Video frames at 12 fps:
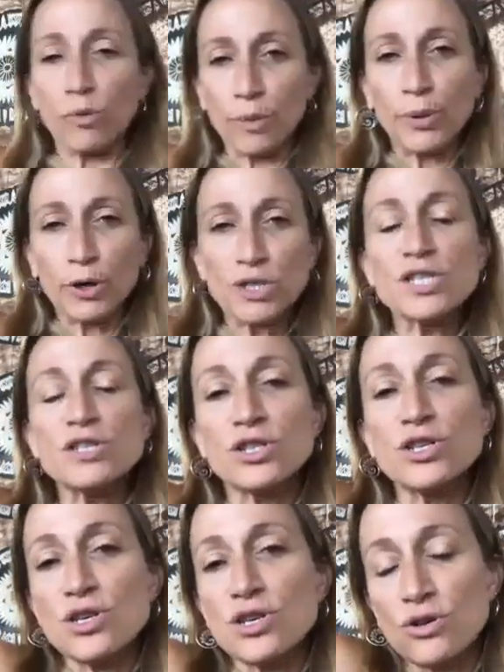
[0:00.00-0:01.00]
personal
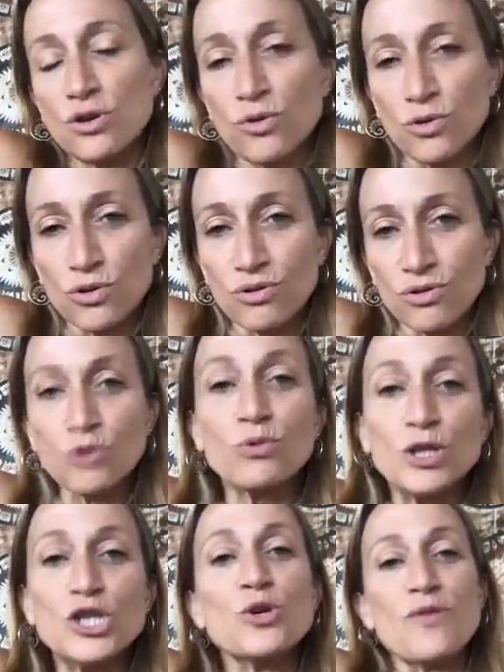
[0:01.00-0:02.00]
to you, you
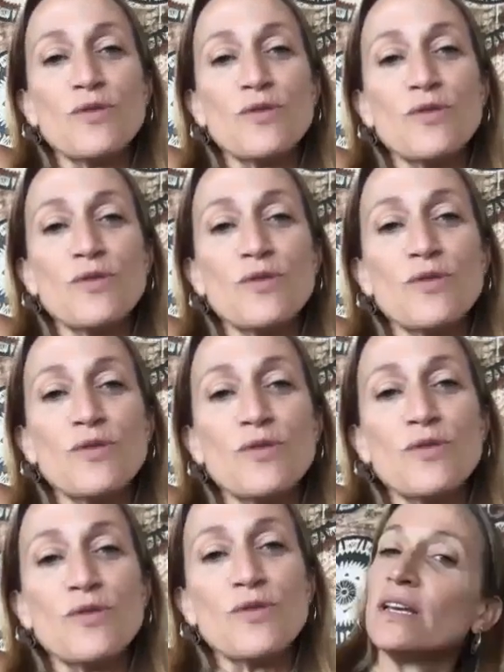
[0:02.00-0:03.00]
would do that.
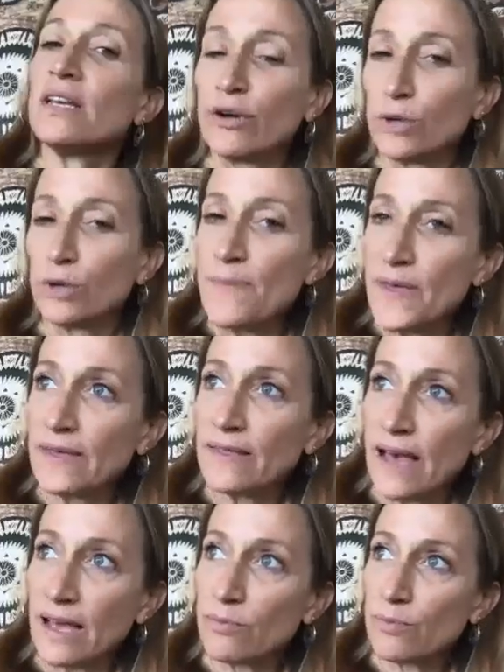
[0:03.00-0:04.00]
If it were something
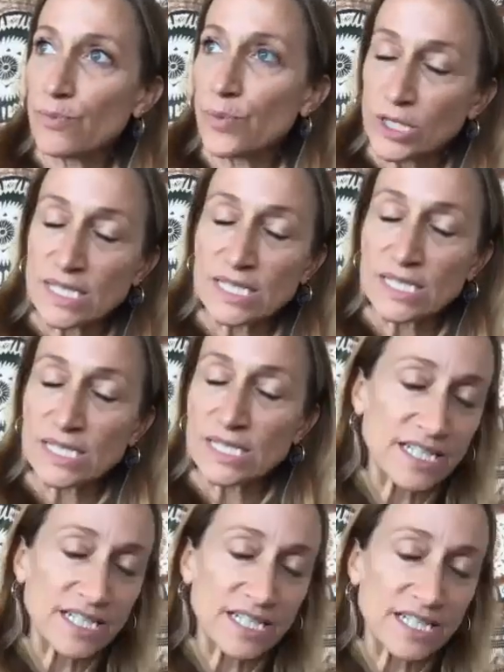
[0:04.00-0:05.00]
that personally
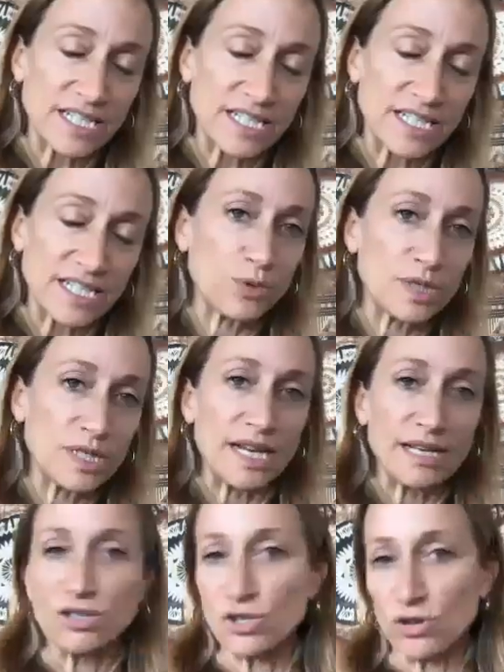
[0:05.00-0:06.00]
affected you, you would
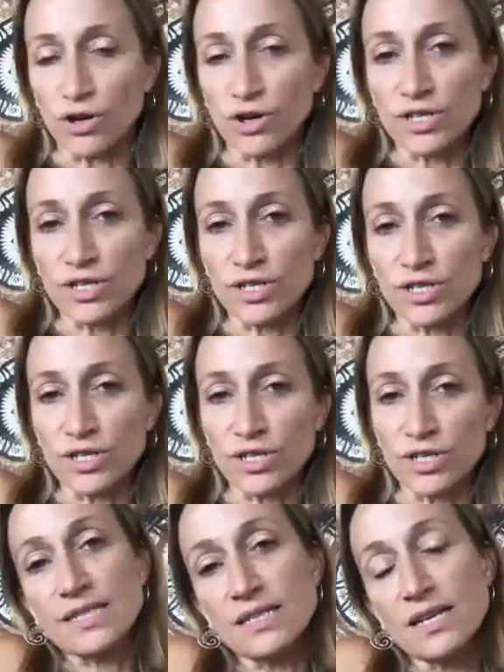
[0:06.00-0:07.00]
stand stronger to fight
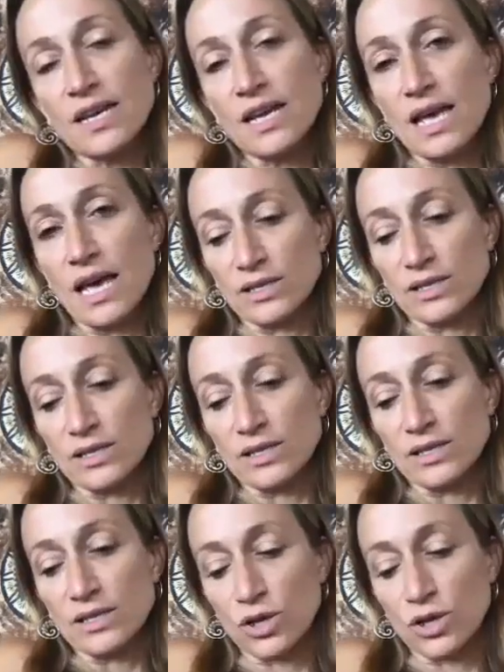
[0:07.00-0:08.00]
it.
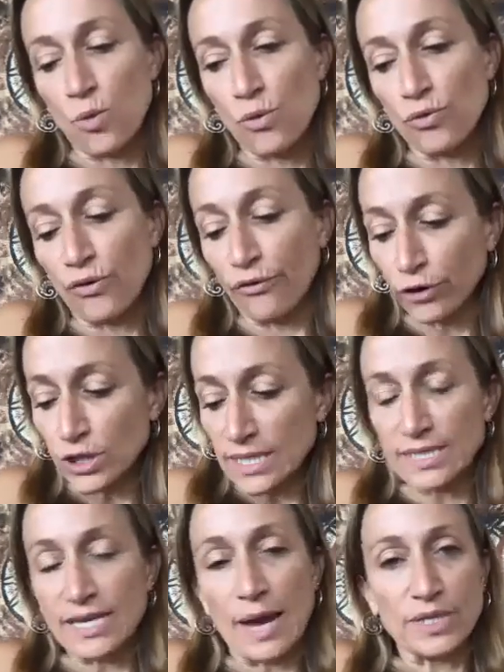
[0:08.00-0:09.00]
So the first
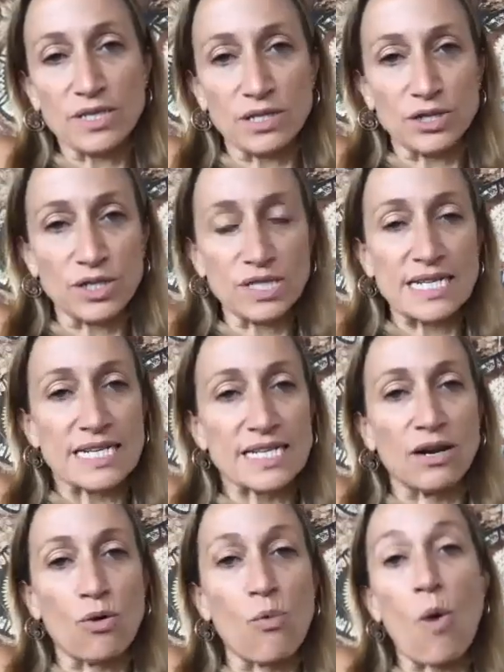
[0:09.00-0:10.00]
step is to
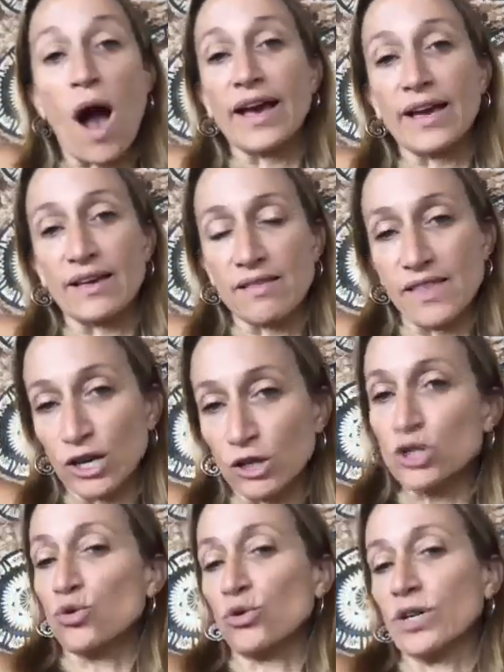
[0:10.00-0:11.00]
understanding why their
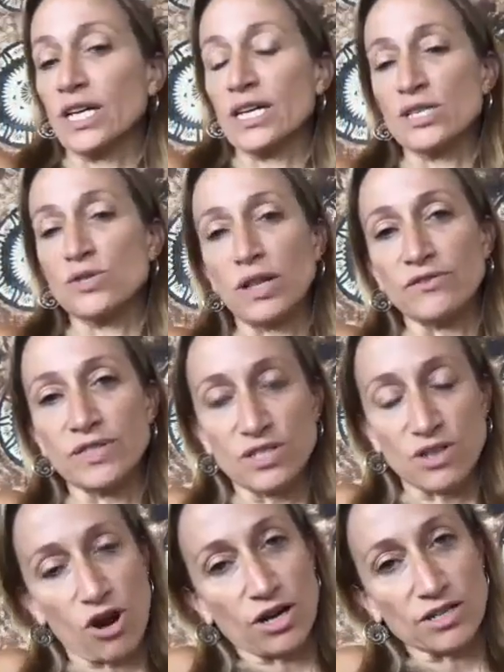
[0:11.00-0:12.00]
story is relevant
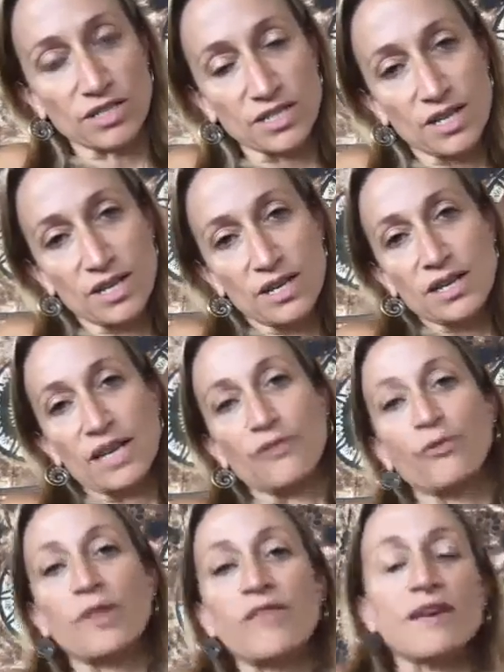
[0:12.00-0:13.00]
to ours. If
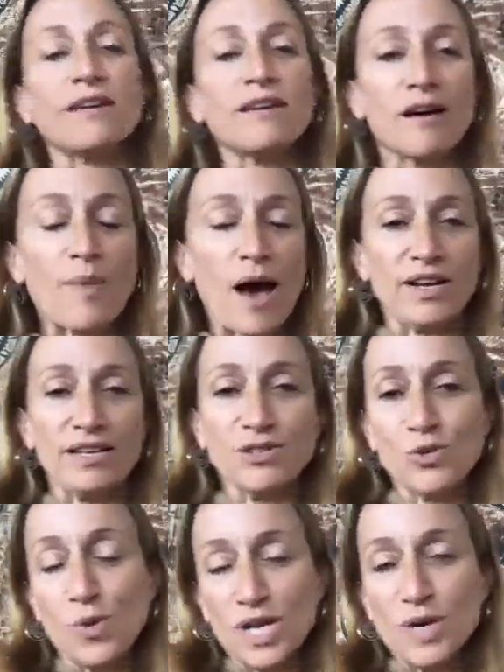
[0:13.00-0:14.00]
we think about it,
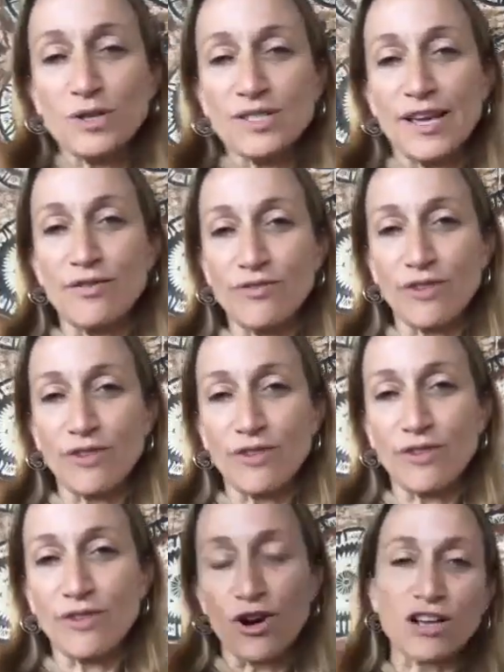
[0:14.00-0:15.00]
20% of our
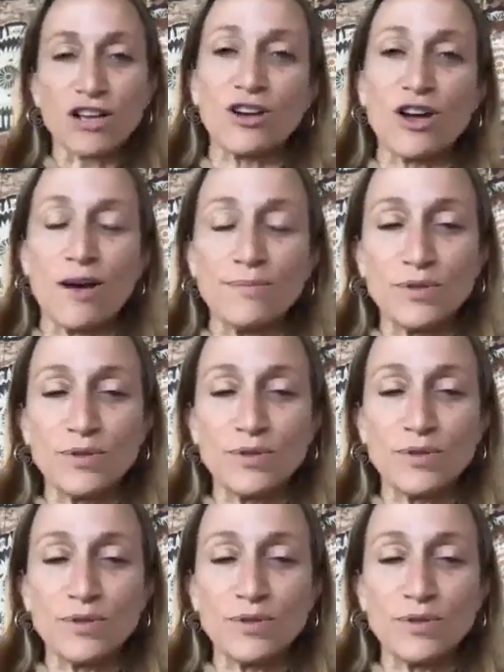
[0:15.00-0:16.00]
oxygen comes from the
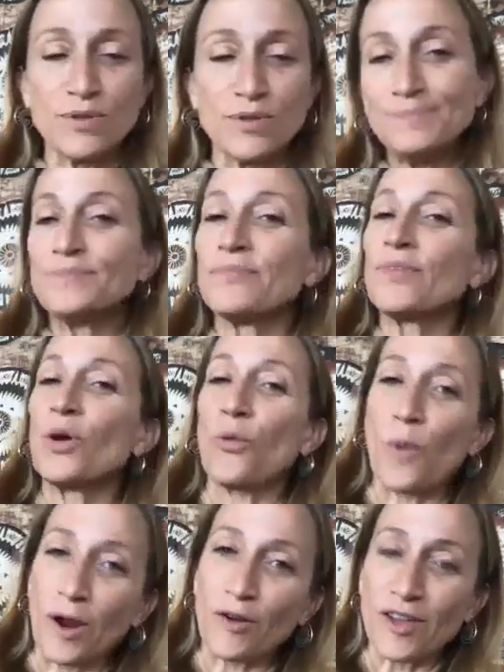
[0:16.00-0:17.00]
Amazon,
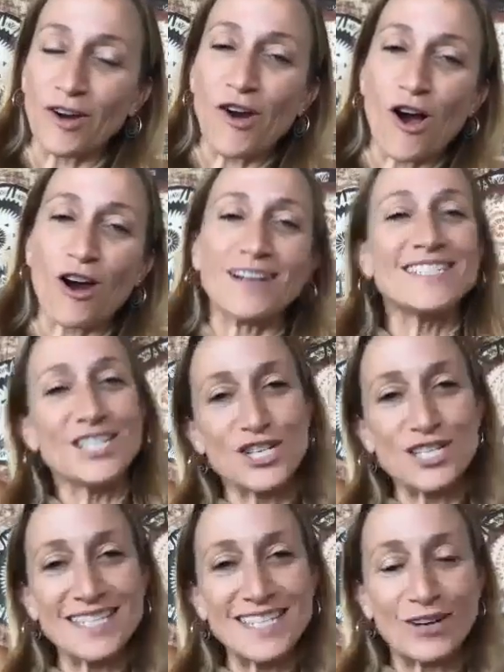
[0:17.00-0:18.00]
where there are
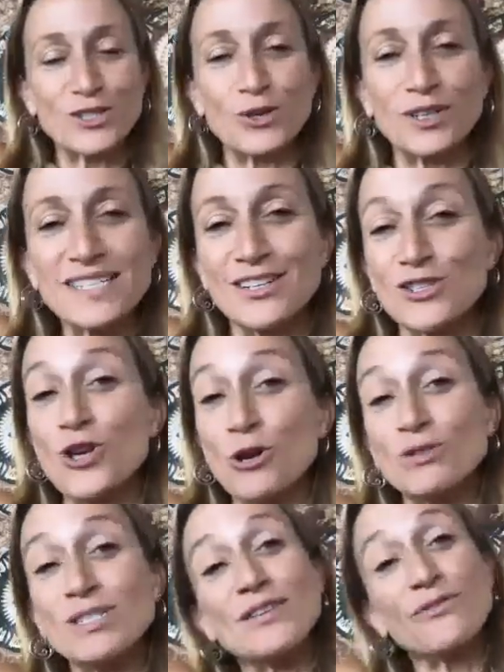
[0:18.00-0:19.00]
indigenous territories. There's
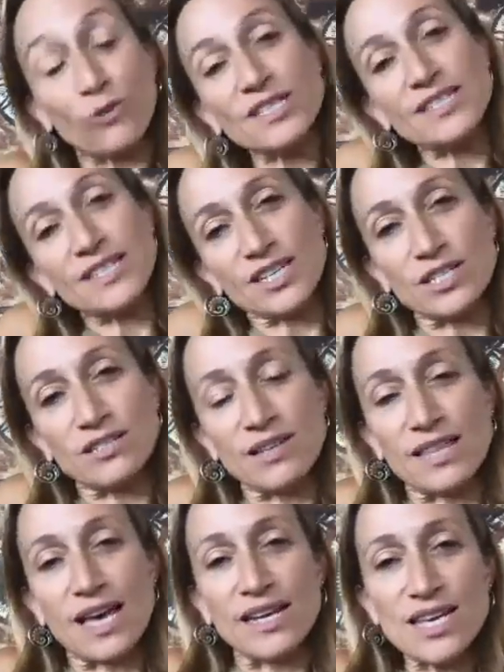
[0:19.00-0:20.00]
no deforestation
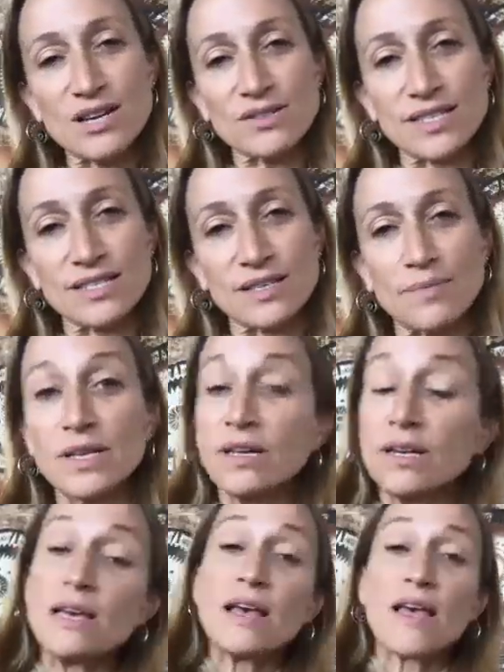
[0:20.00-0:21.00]
in that ecosystem.
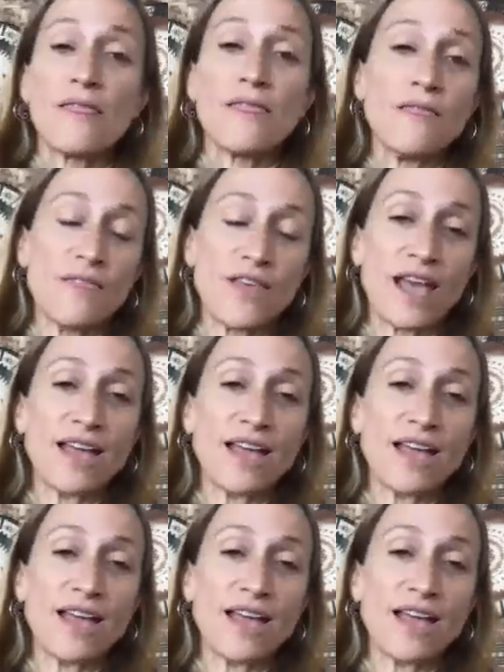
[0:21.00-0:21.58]
They